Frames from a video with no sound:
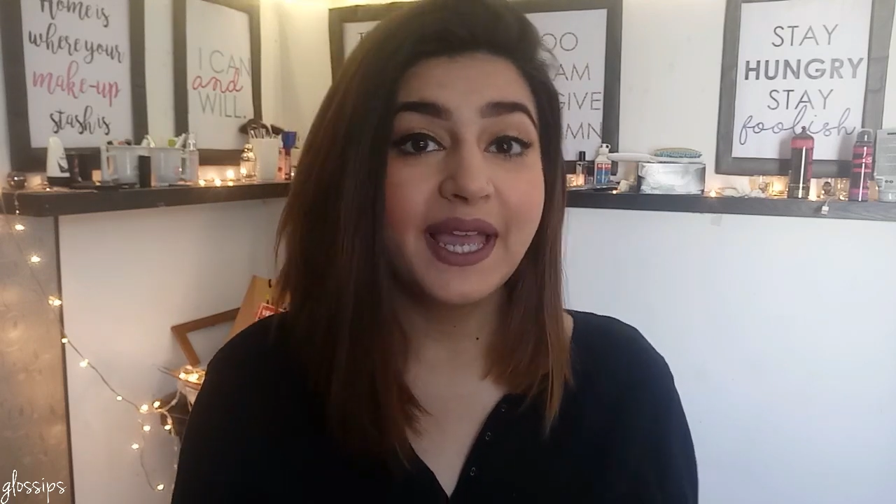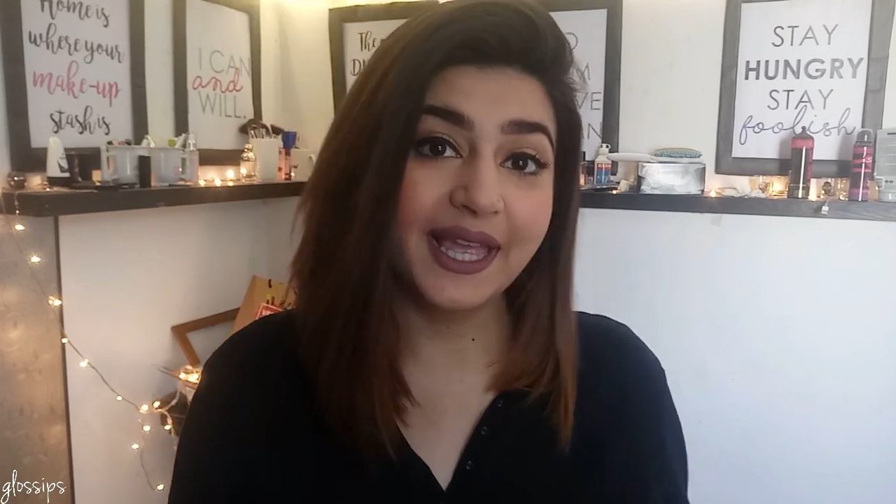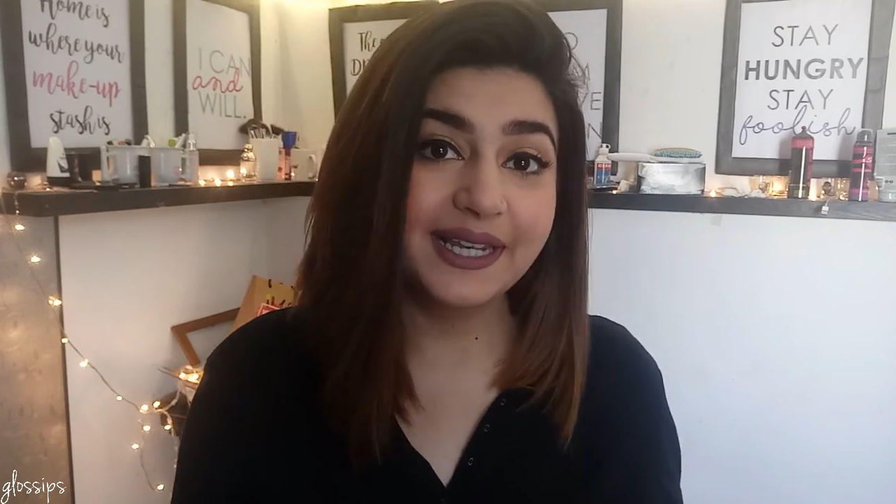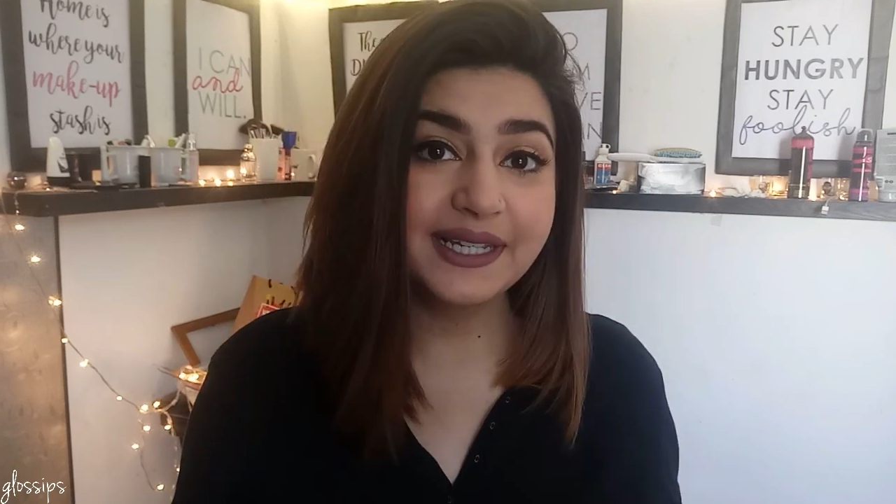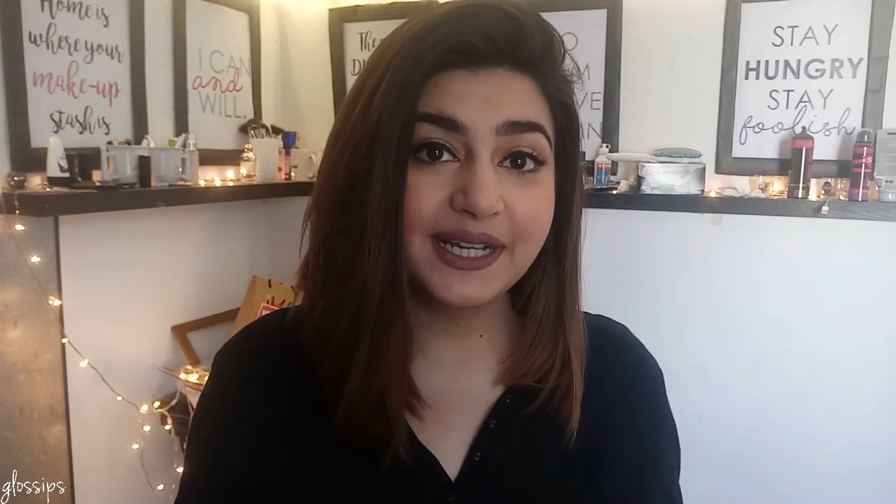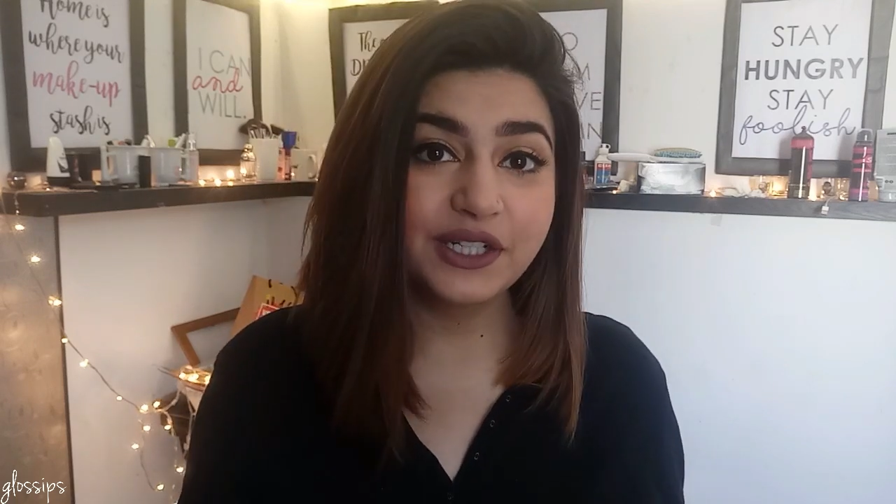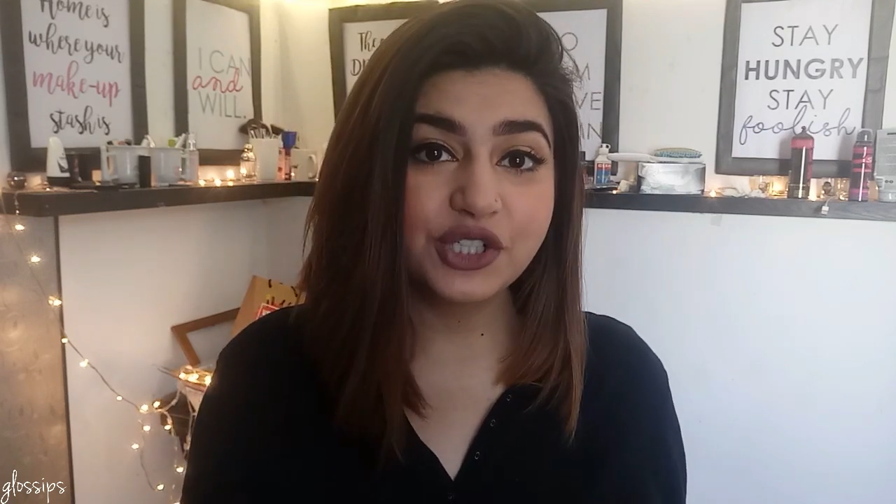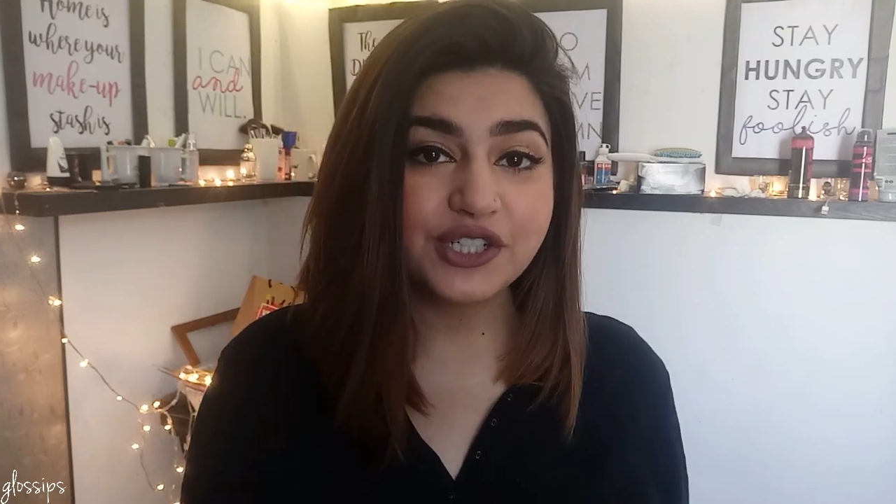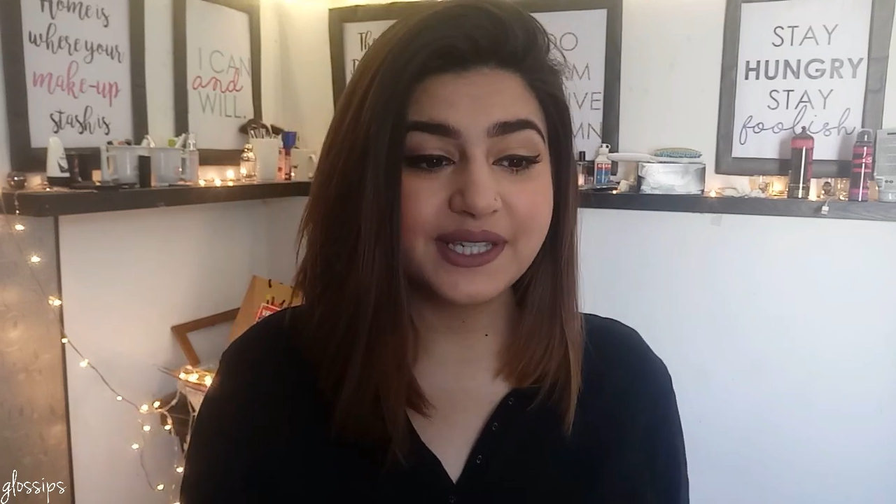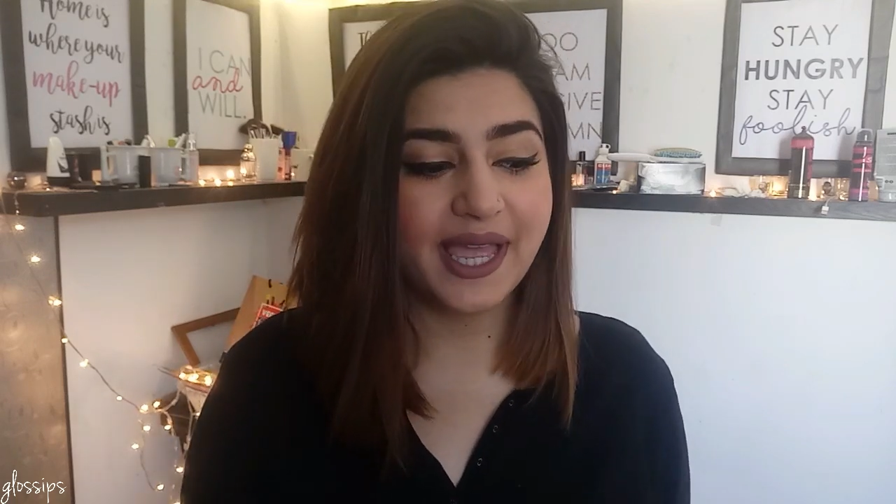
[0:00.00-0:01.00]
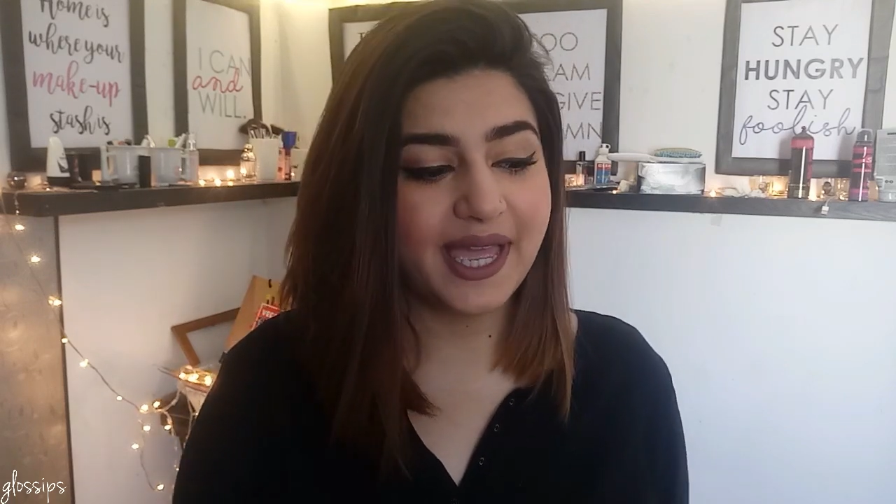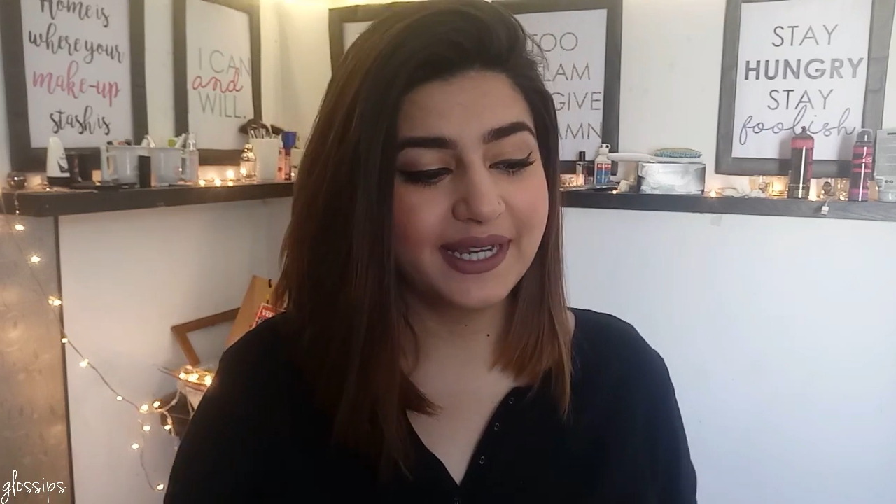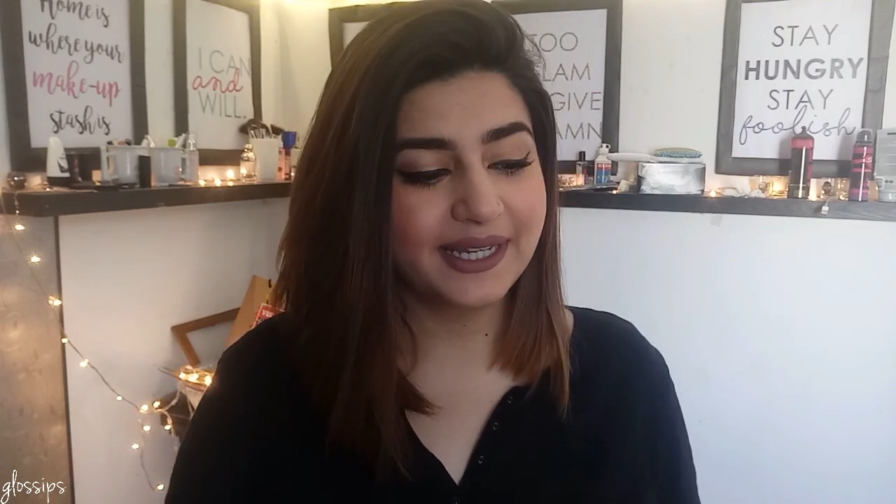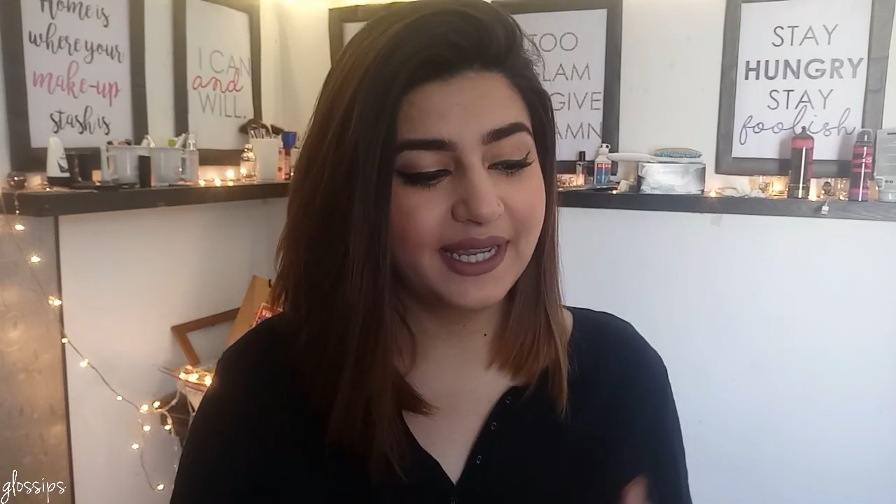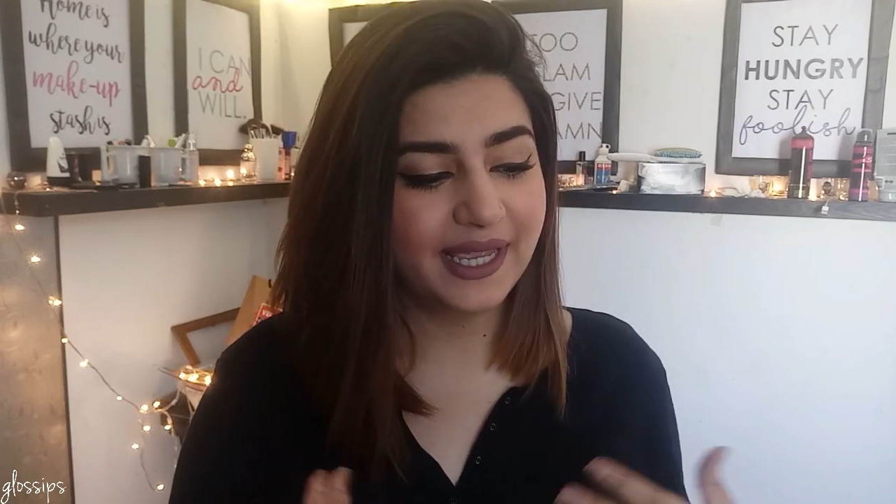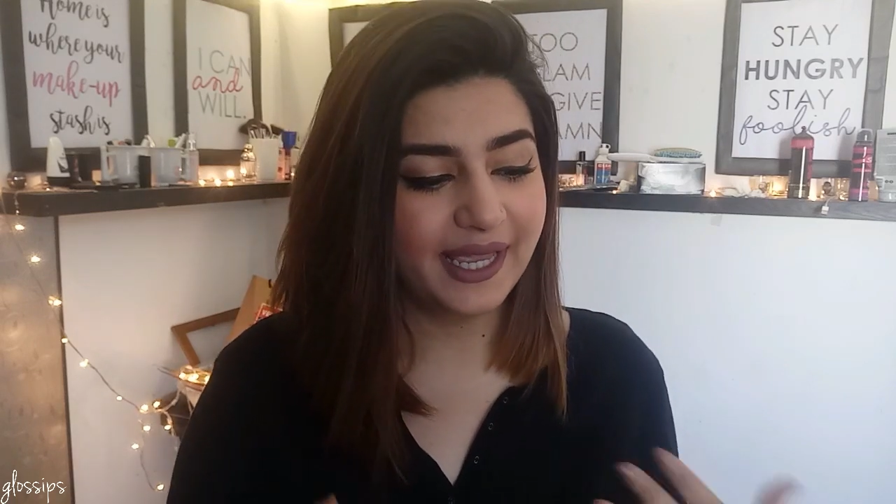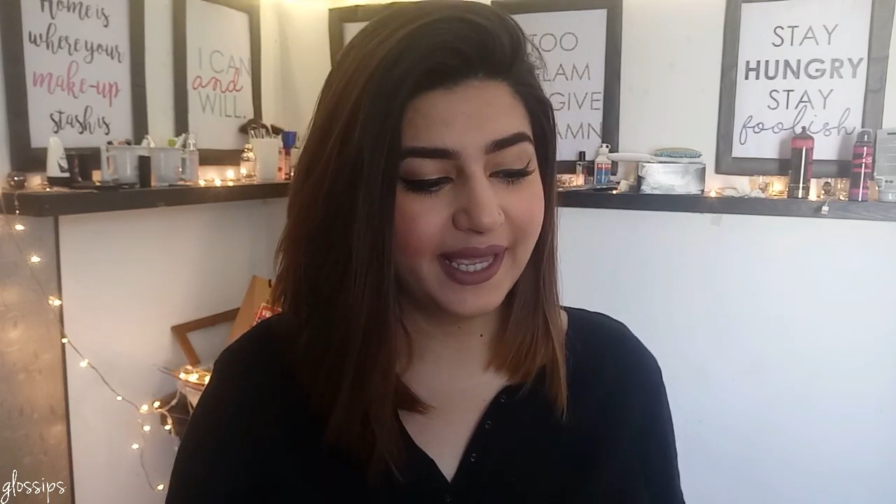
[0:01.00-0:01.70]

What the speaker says: LA Colors and